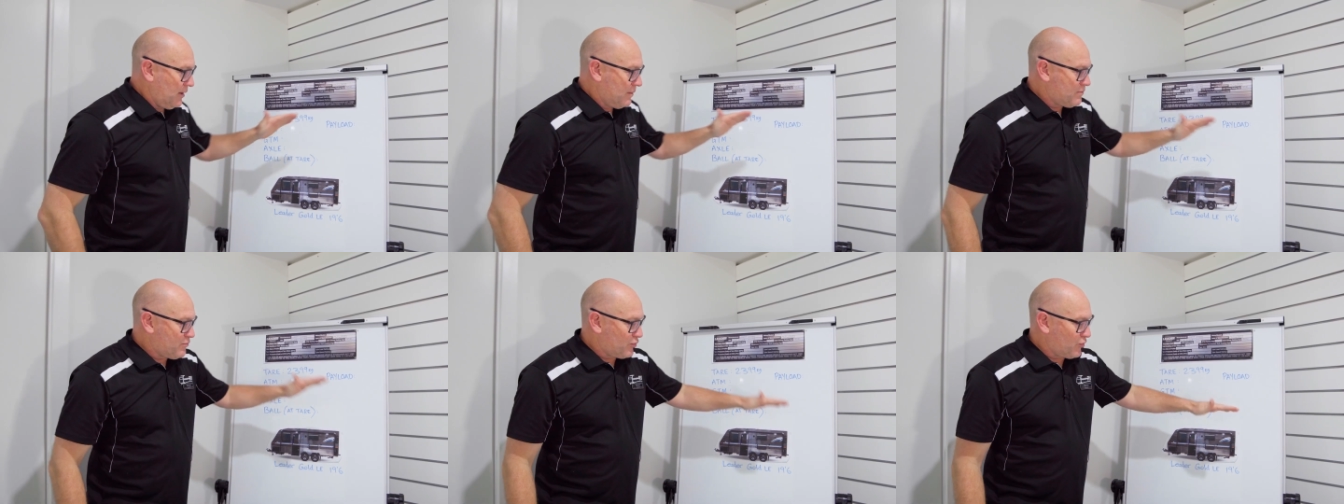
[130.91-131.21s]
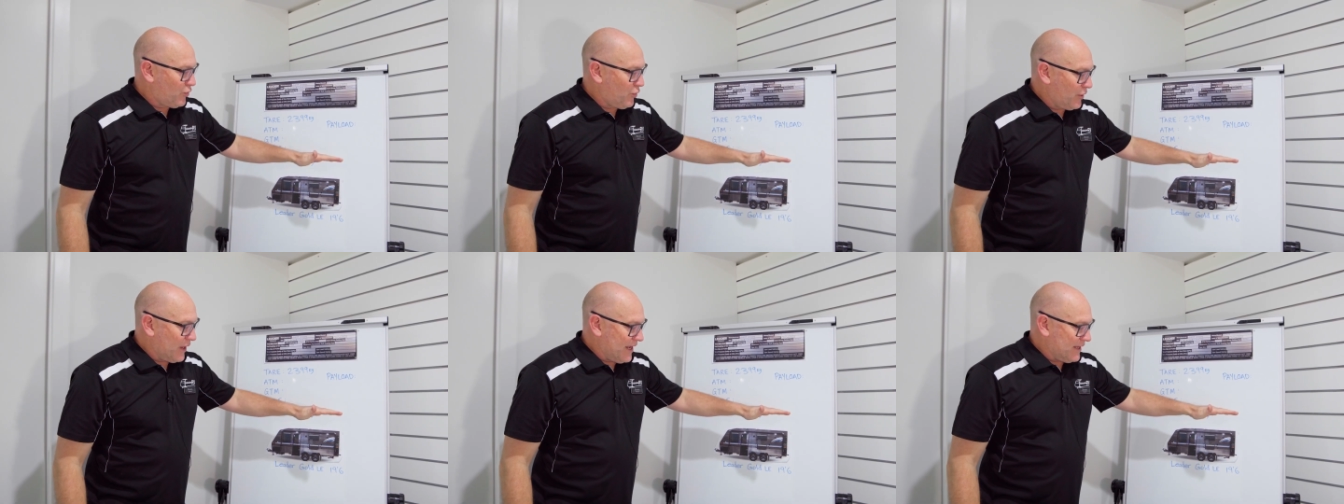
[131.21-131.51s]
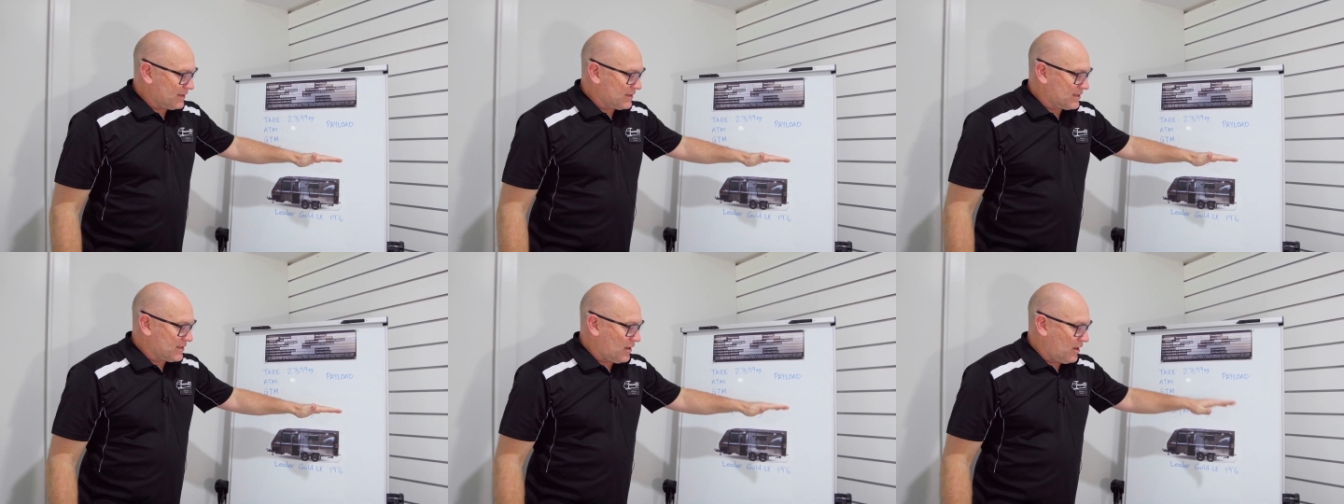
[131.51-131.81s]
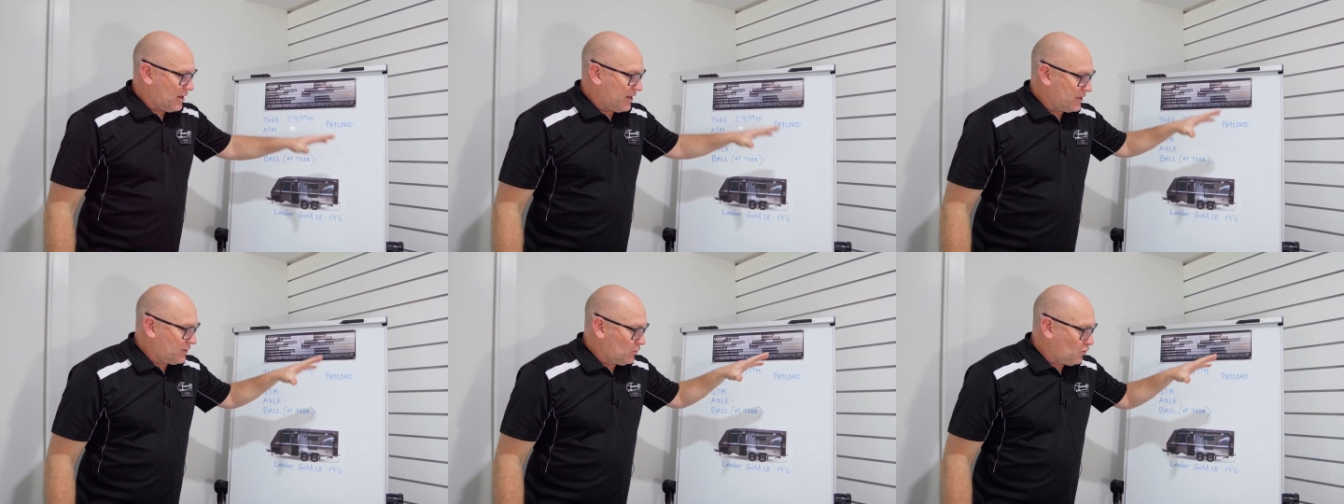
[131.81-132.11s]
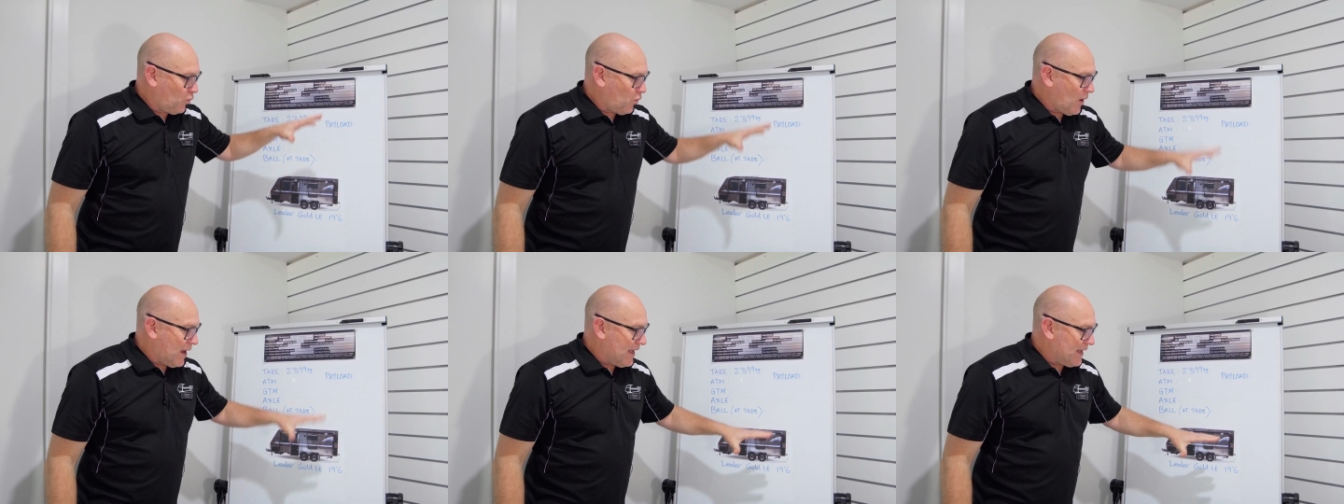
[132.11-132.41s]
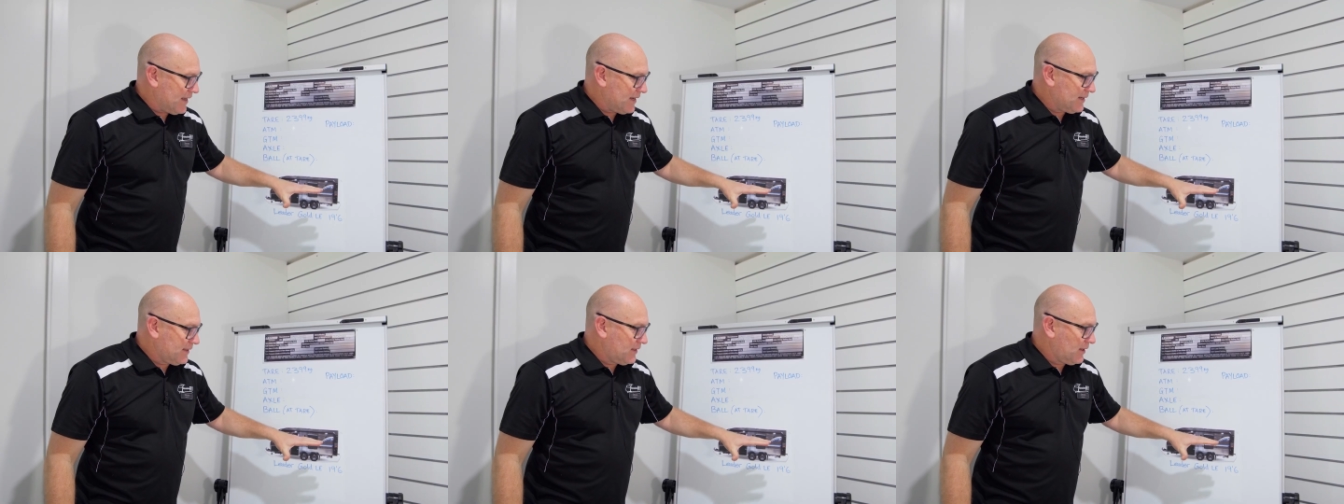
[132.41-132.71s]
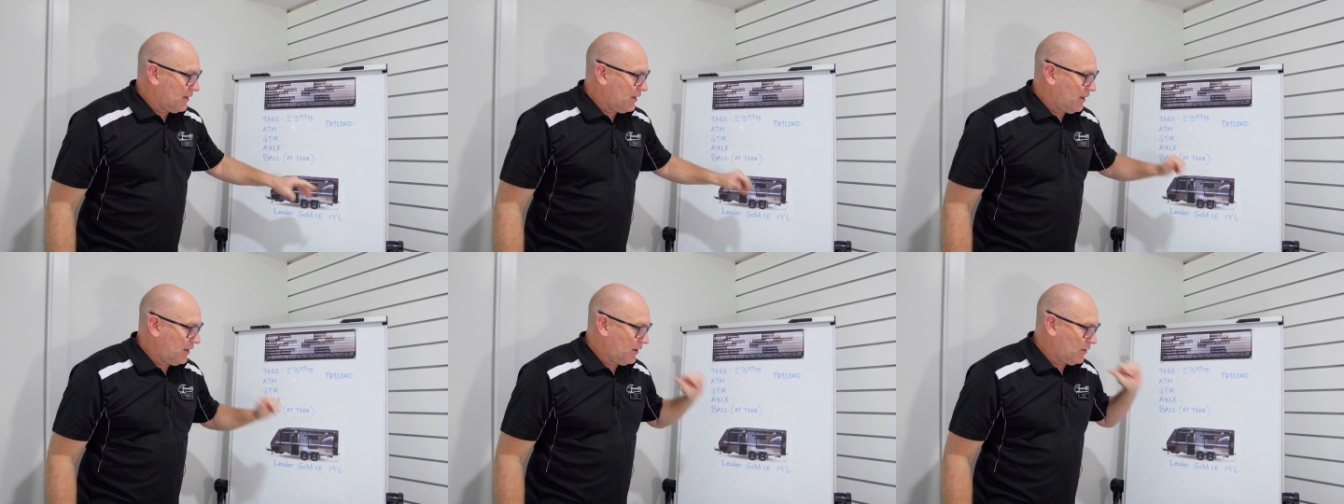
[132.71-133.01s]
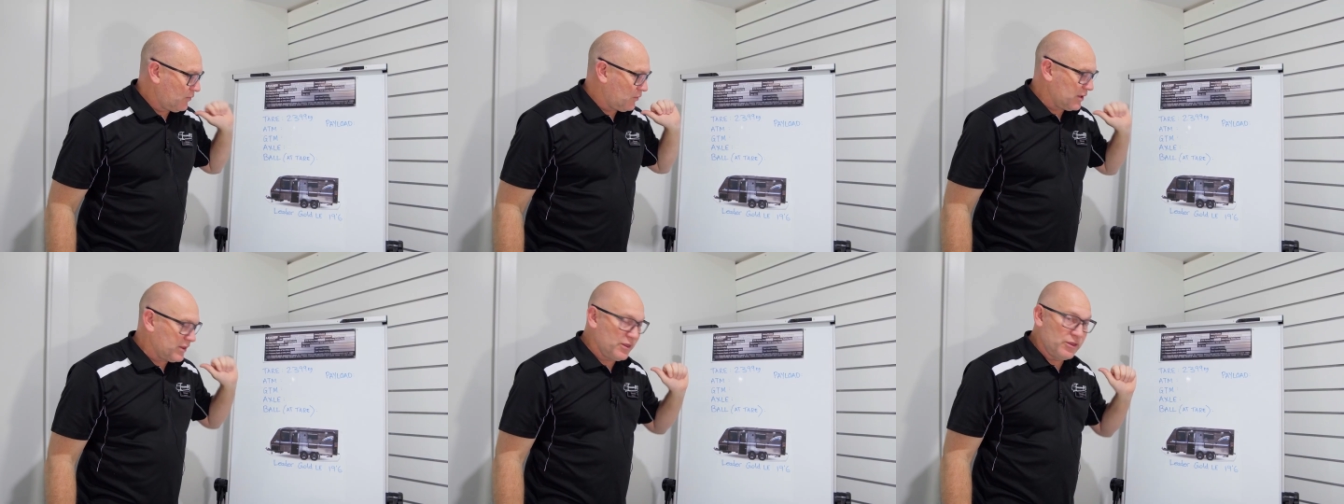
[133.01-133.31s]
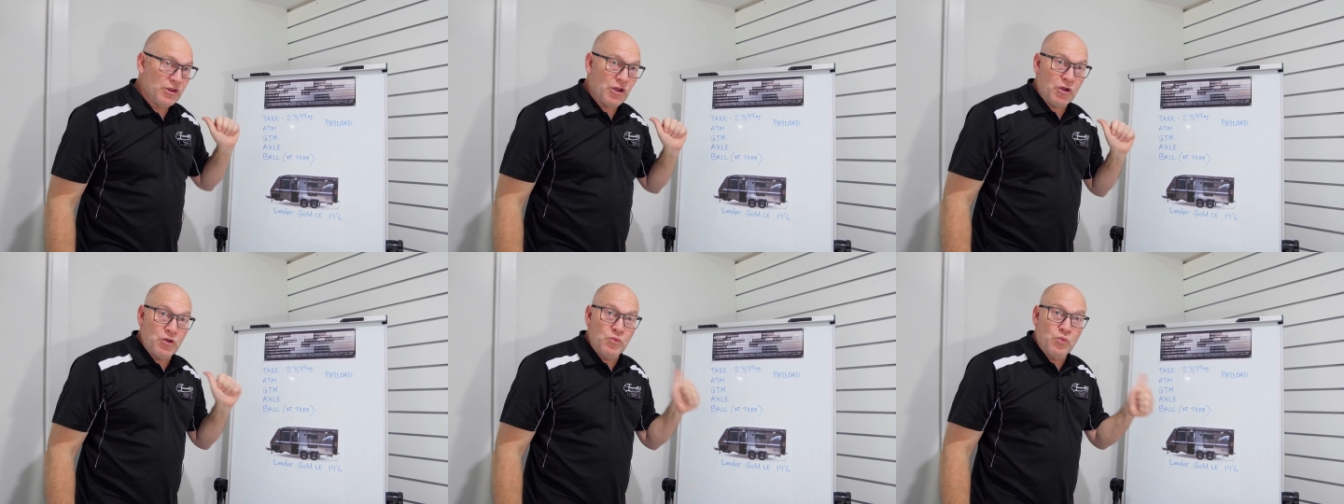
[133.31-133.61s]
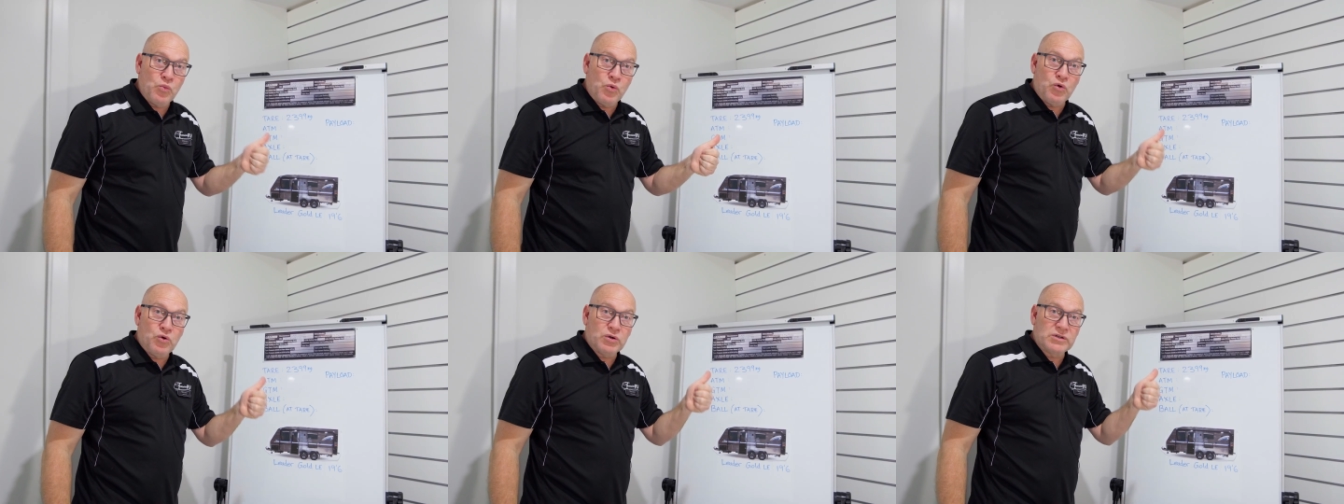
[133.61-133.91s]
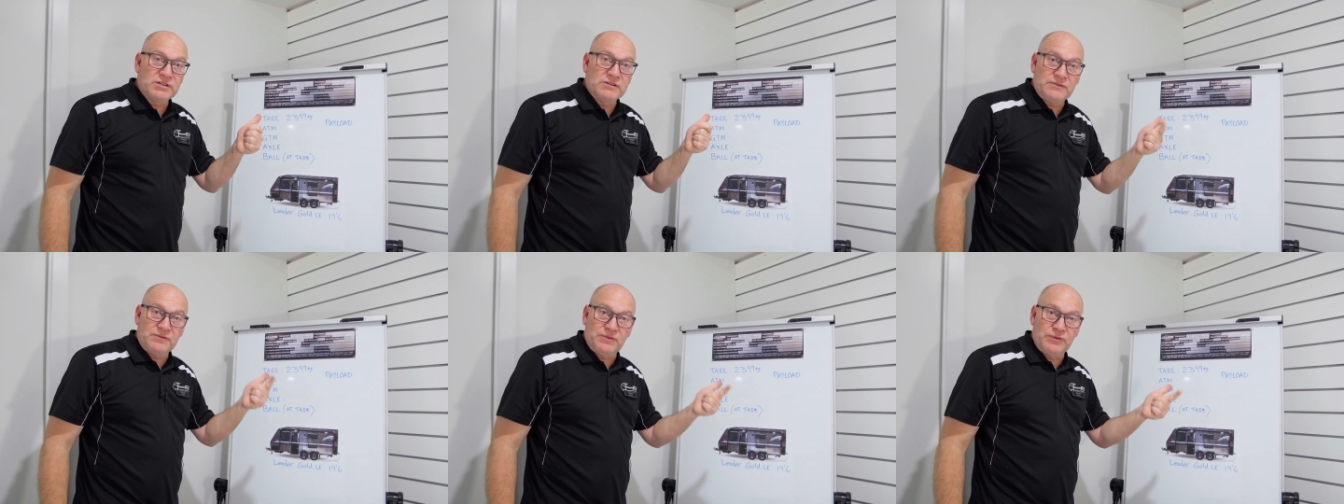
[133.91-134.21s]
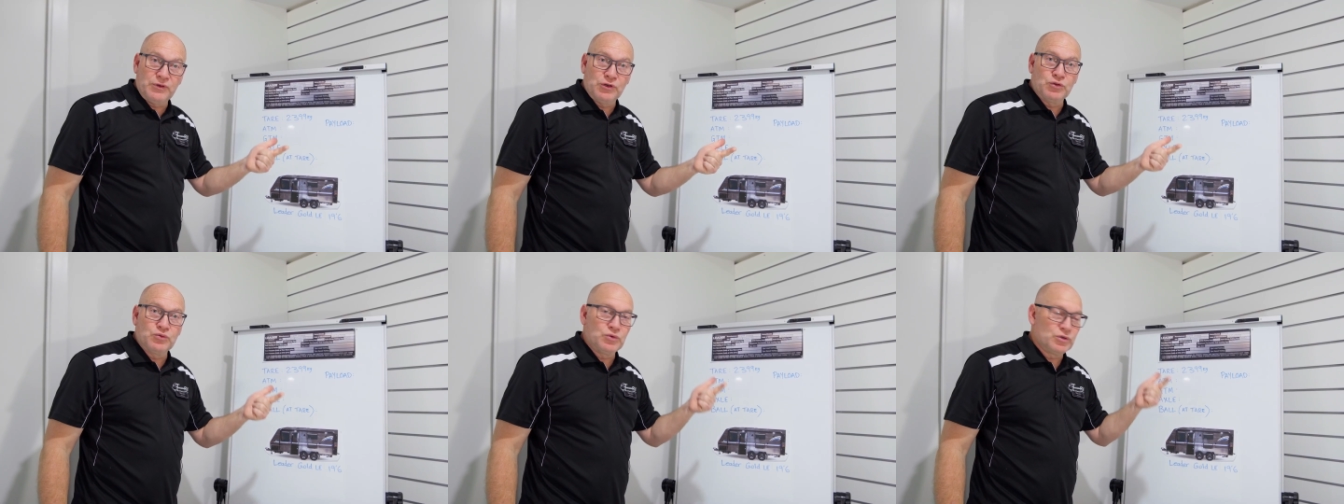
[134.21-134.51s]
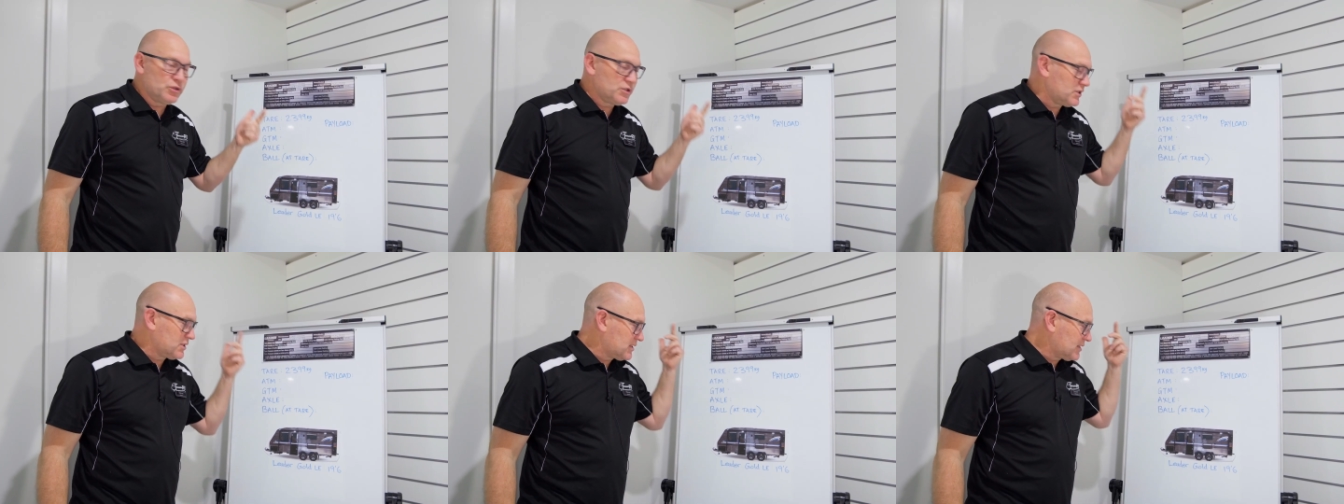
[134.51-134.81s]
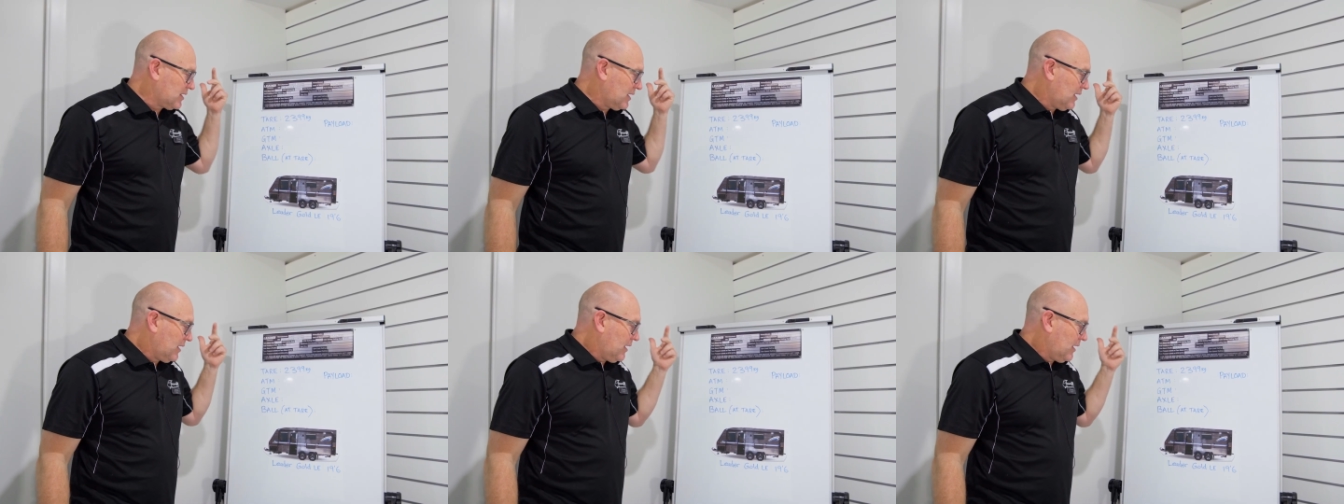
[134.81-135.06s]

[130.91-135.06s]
brought outside, weighed with no water, fluids,